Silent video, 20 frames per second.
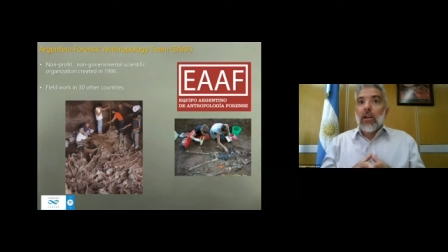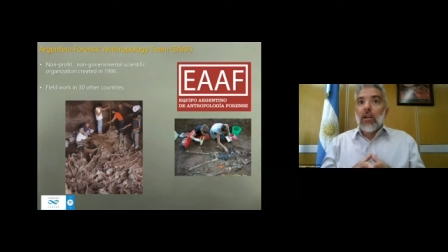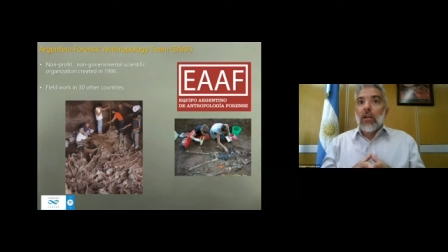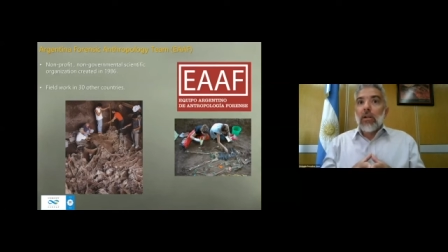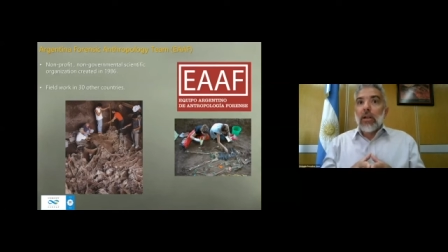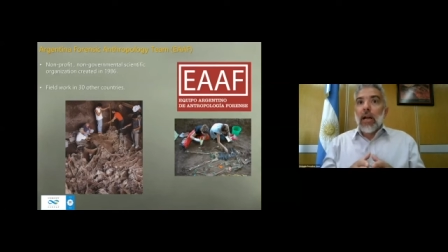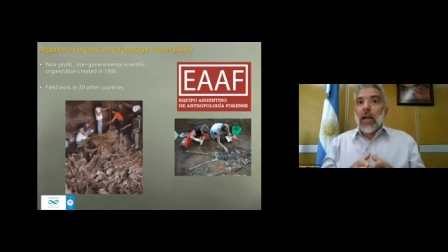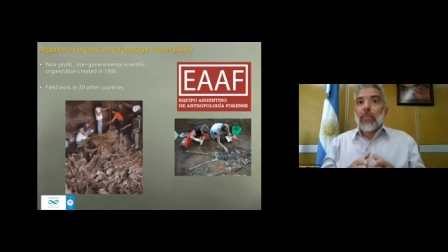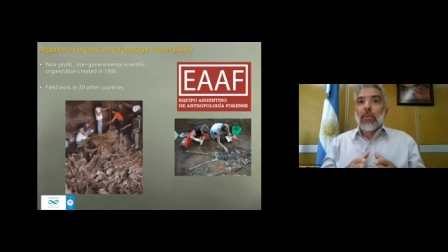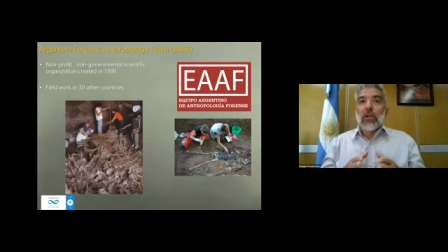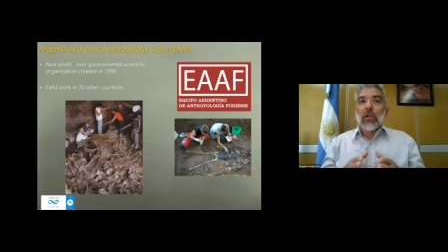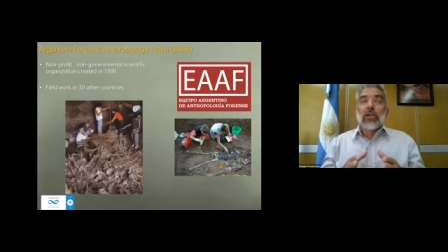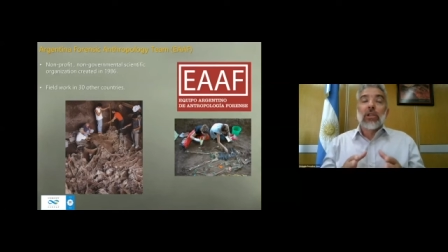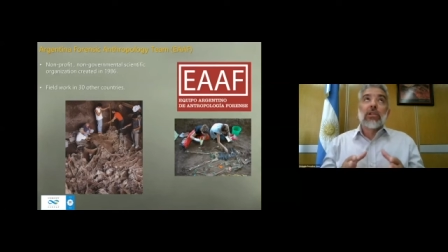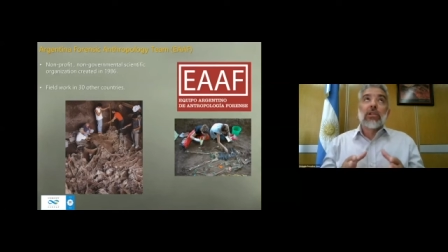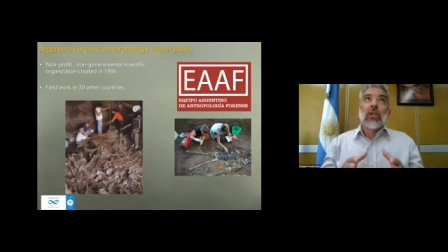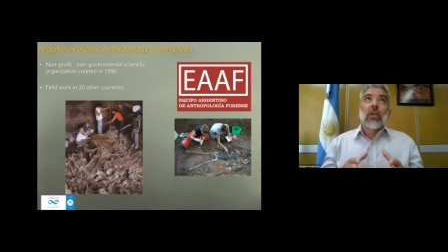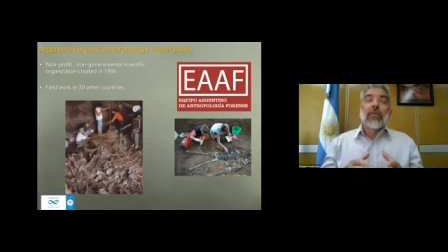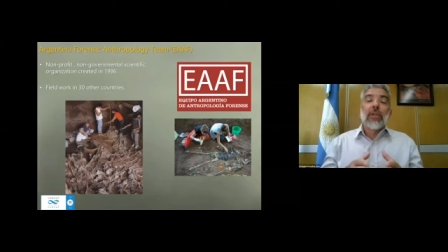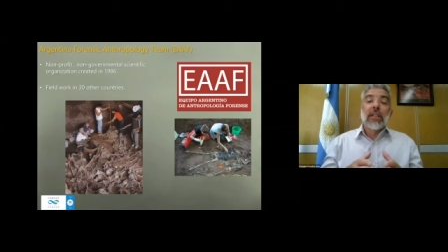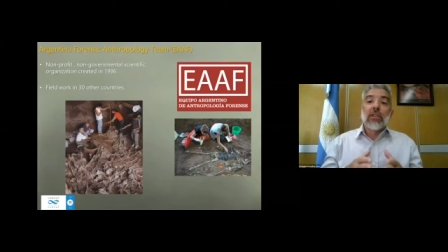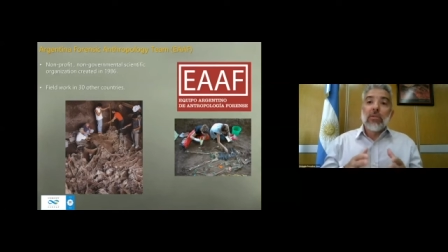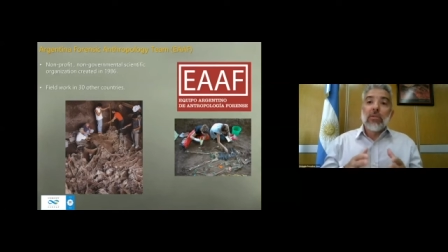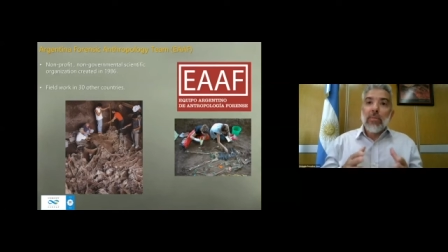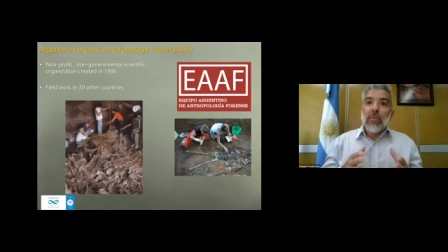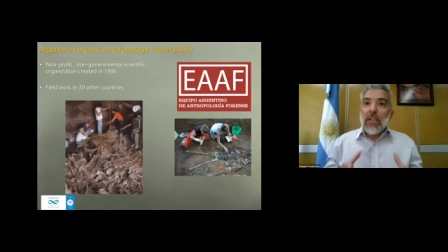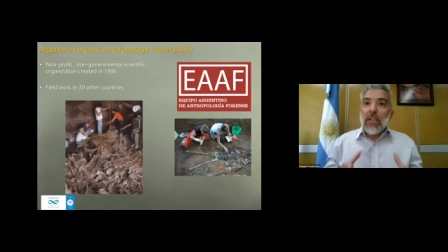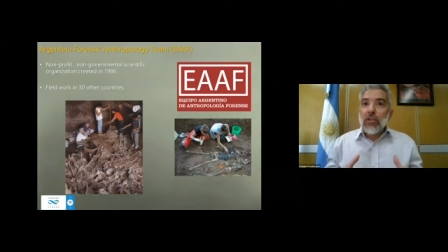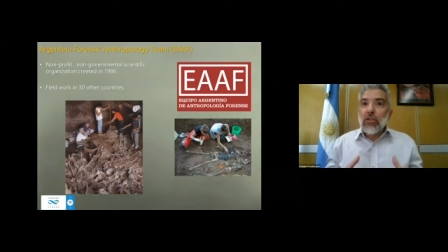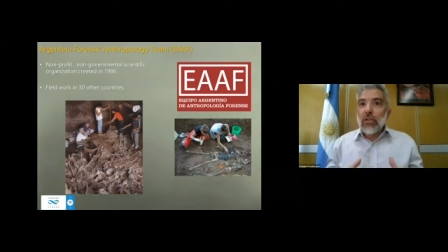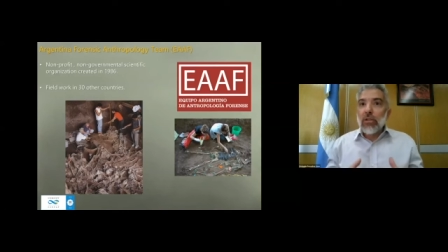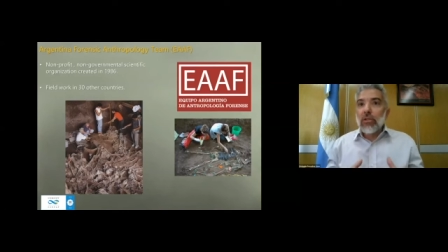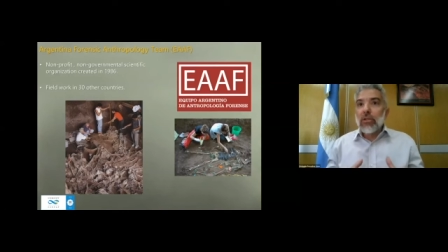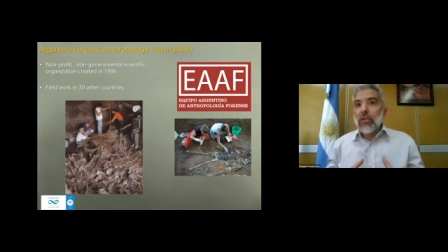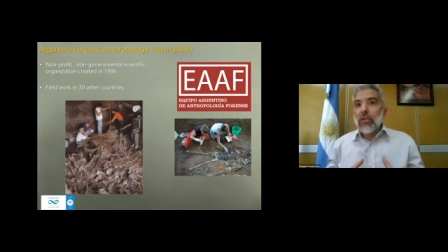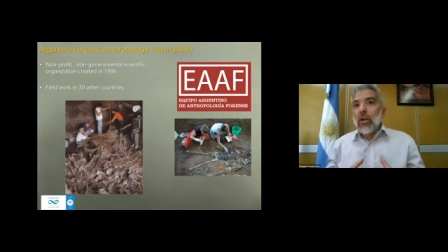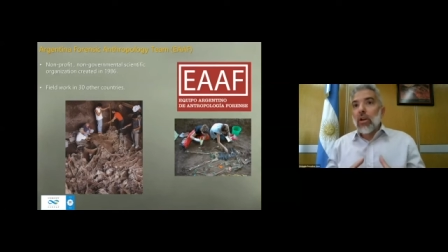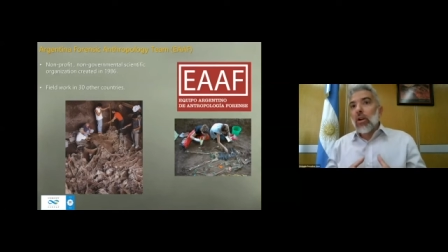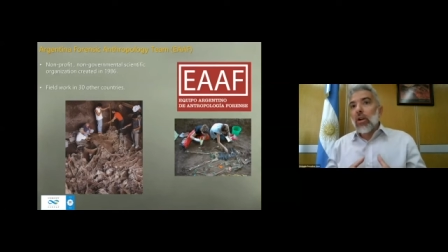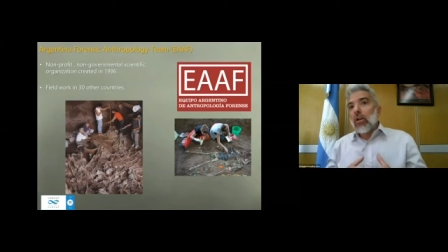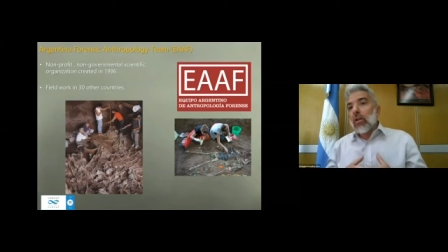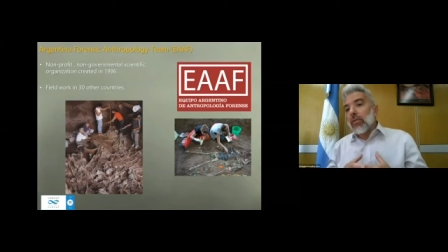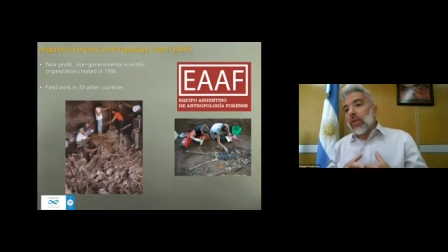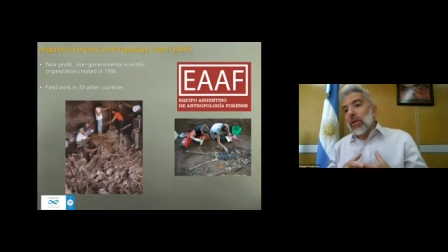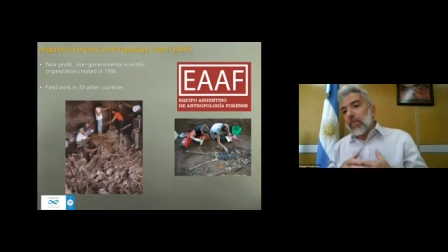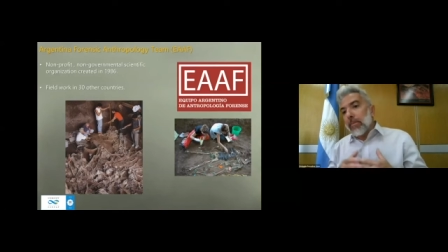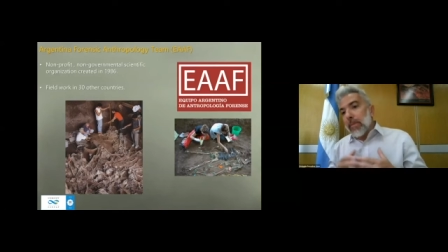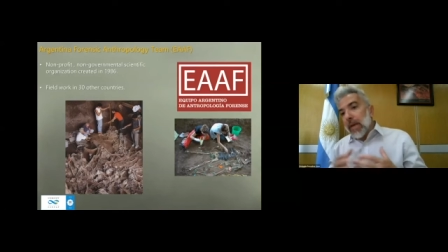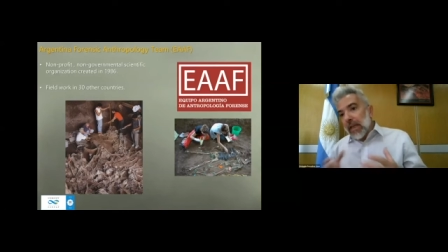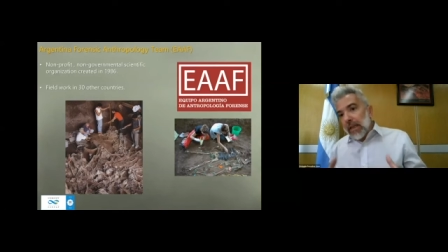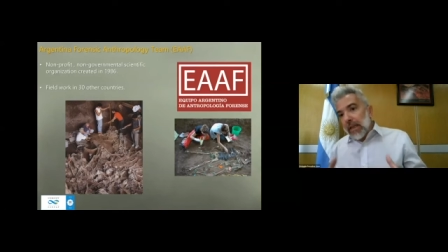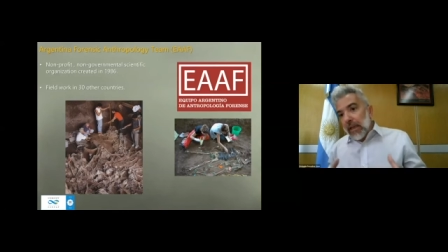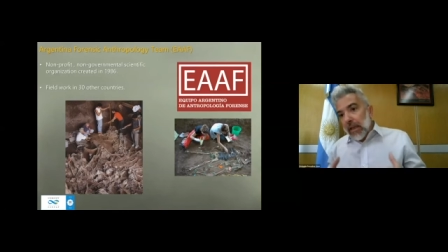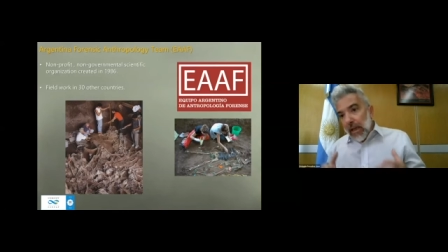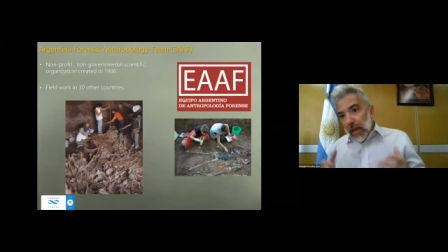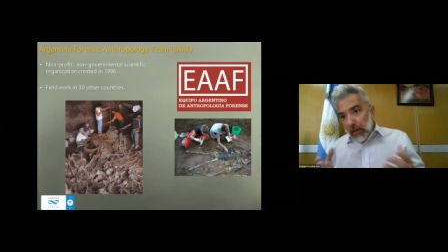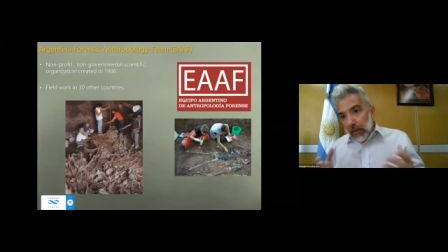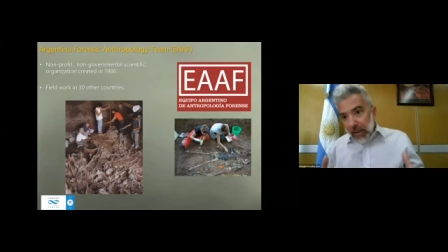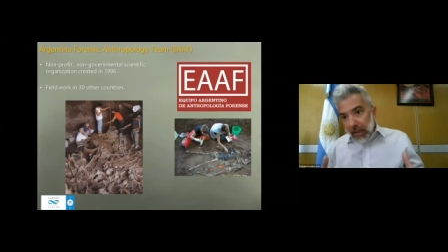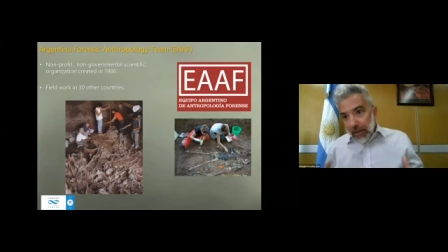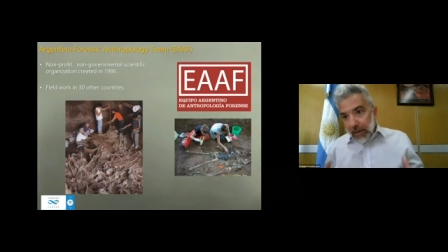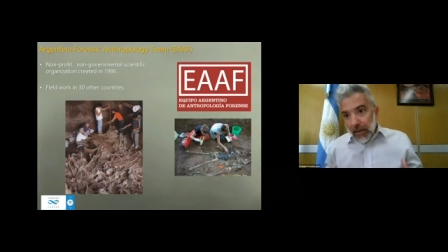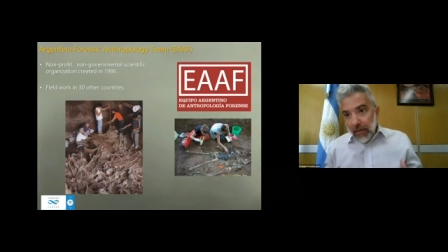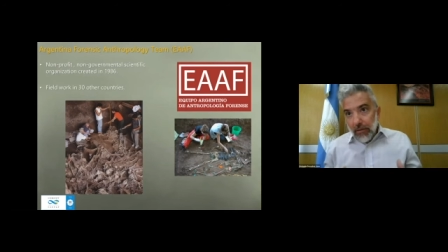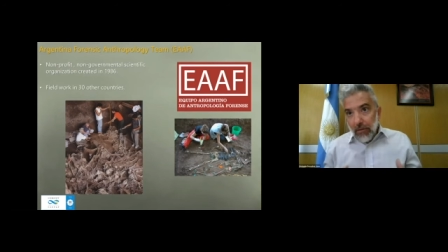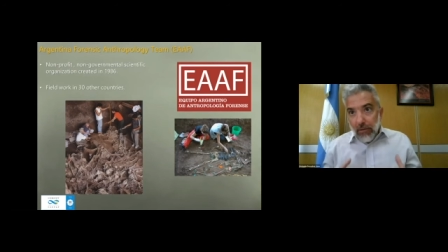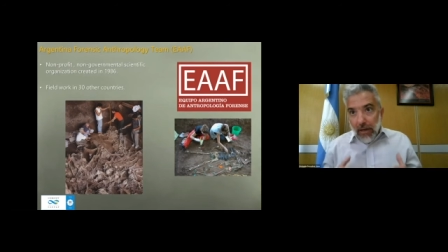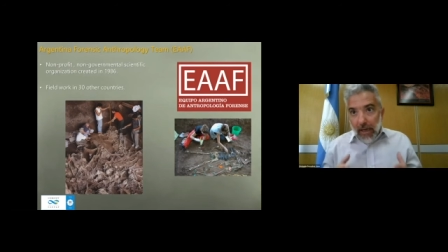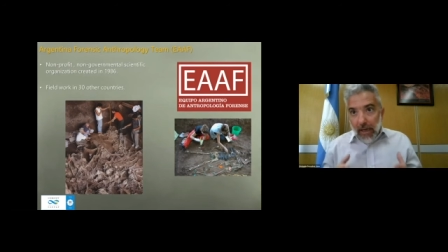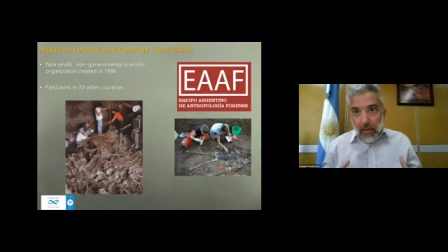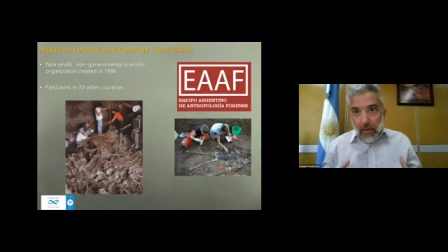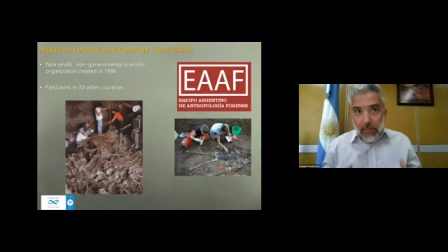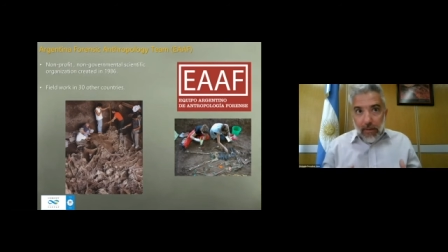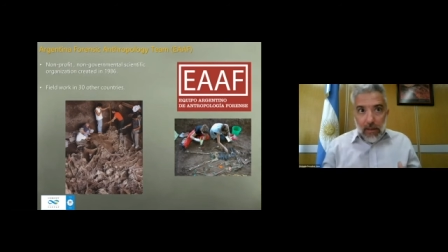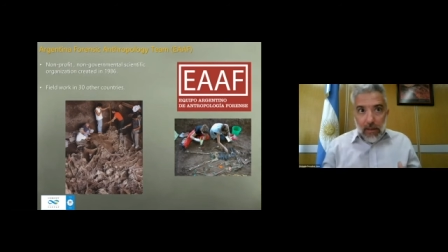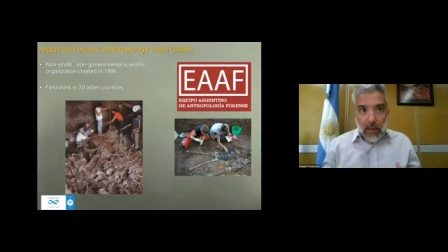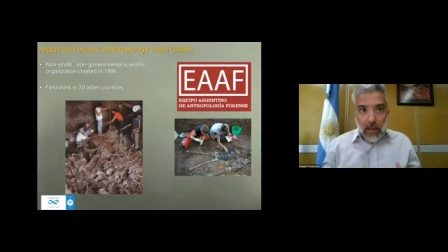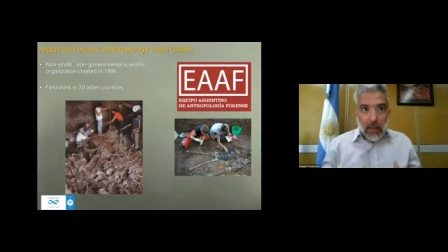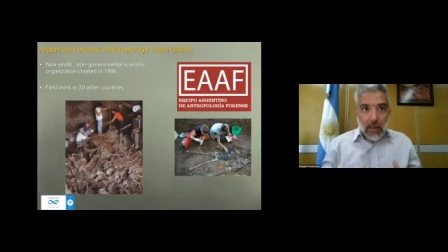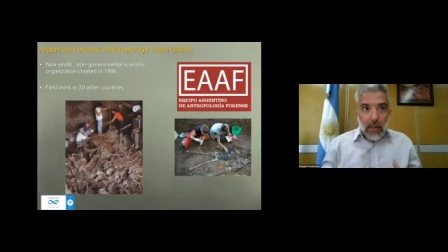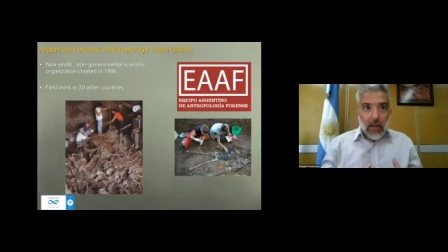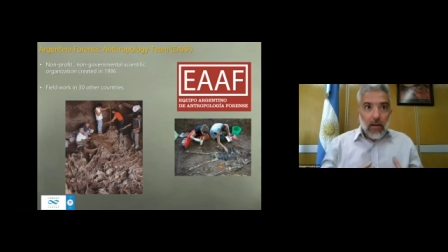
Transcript: on a process of exhumations of the many unmarked graves